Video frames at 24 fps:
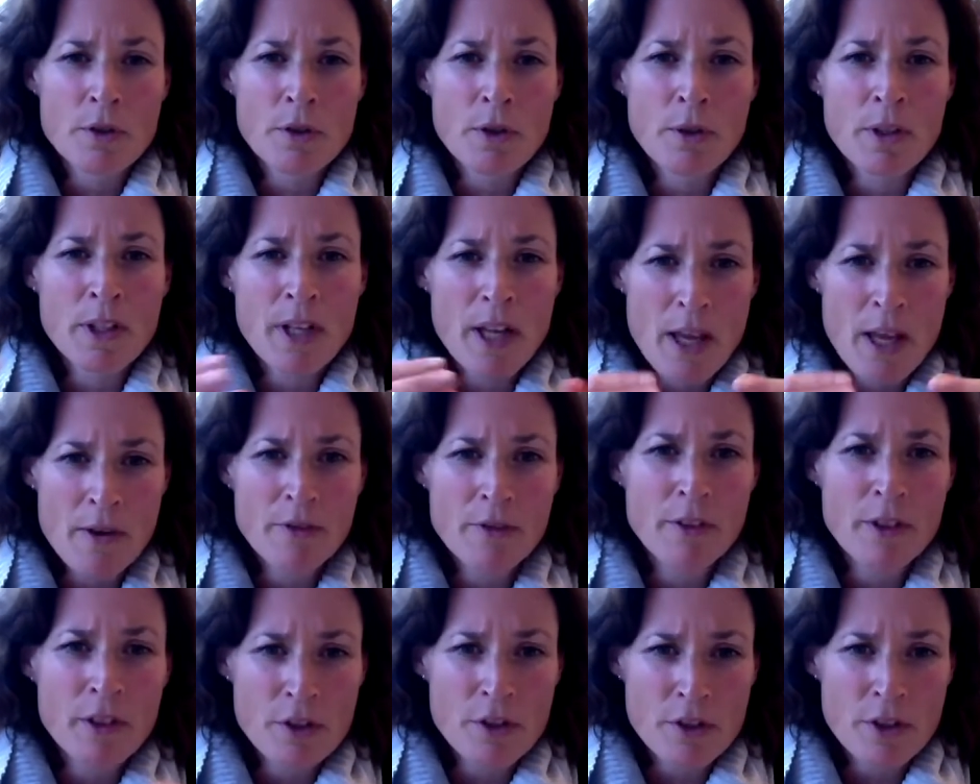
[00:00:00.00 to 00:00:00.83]
So in
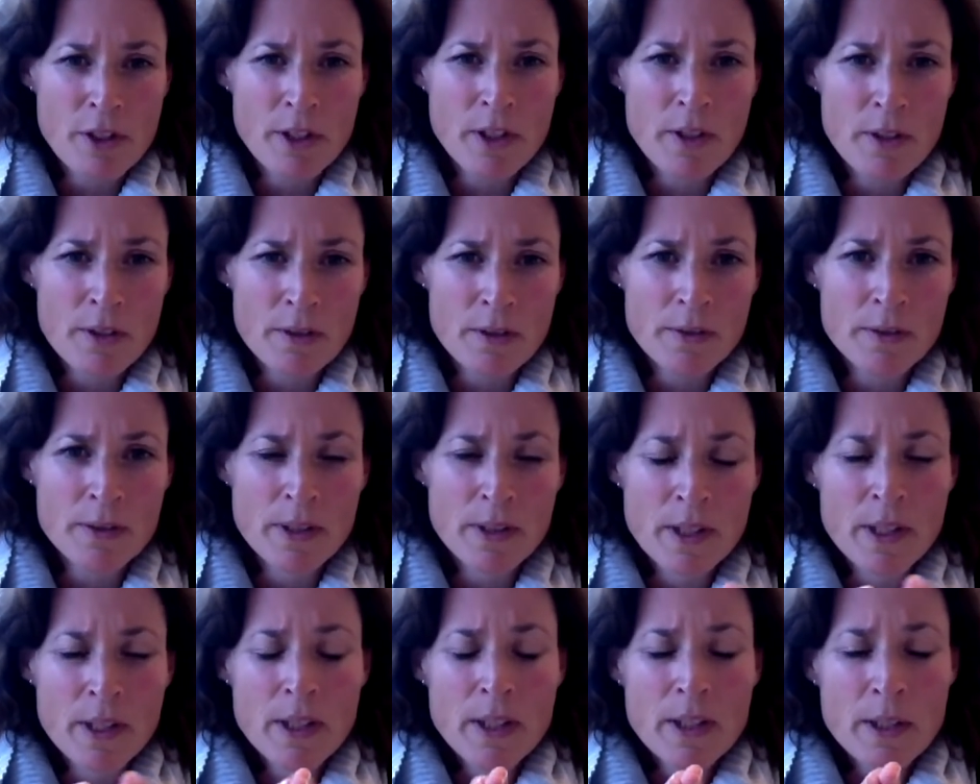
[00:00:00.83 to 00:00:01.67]
every cell,
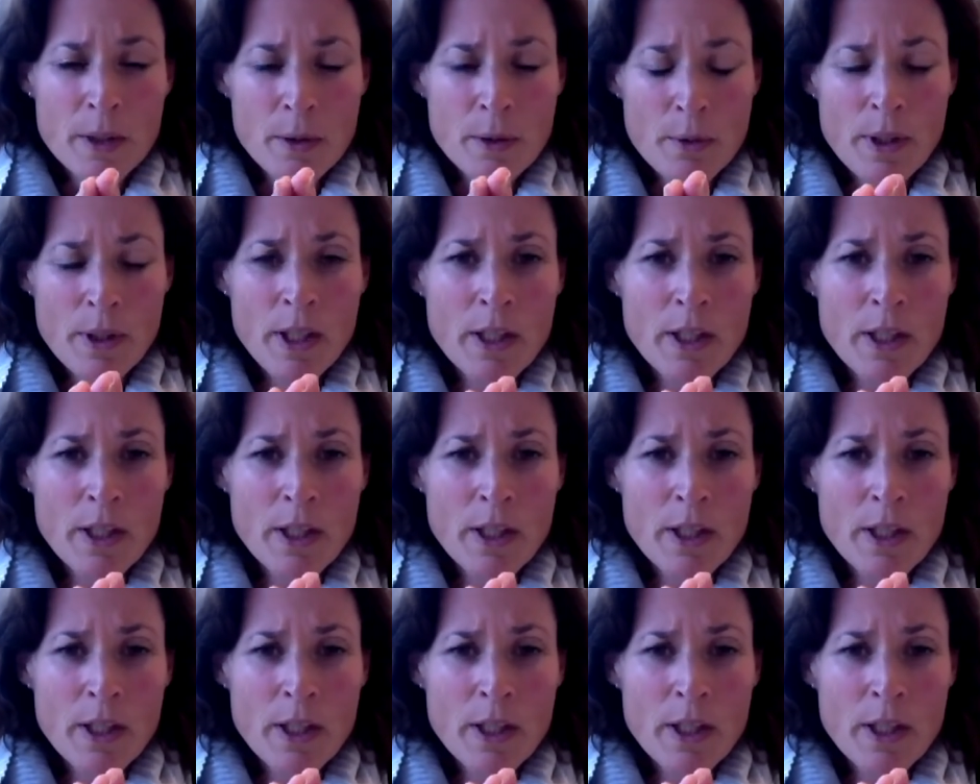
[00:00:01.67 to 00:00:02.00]
you